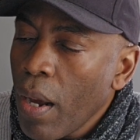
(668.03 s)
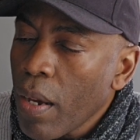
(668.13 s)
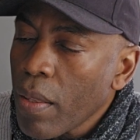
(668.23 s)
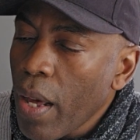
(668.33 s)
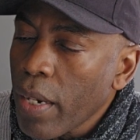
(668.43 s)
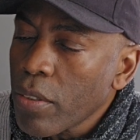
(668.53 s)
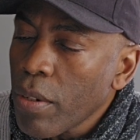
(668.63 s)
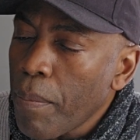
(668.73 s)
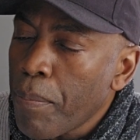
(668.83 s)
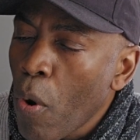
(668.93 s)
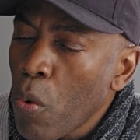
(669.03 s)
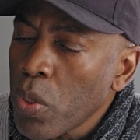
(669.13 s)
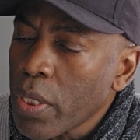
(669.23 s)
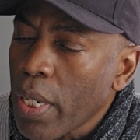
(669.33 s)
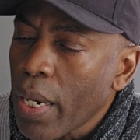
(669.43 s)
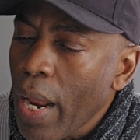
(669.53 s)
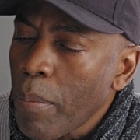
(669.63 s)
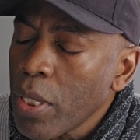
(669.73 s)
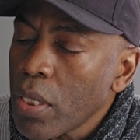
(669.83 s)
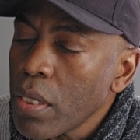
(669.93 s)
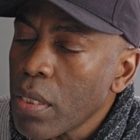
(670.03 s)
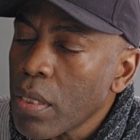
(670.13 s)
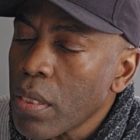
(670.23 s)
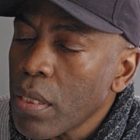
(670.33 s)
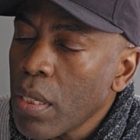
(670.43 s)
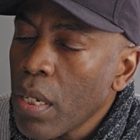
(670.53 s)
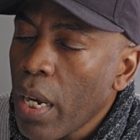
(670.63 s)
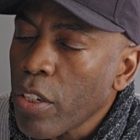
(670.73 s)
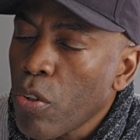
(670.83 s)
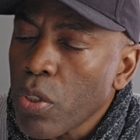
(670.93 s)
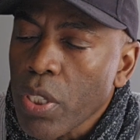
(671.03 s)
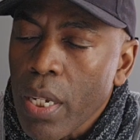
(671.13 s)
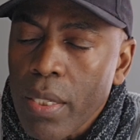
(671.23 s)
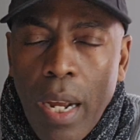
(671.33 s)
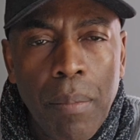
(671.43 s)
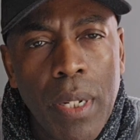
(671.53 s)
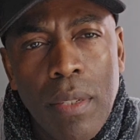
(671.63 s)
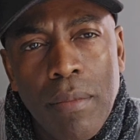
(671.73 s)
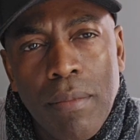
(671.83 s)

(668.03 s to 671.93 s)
that both calamities and good things happen?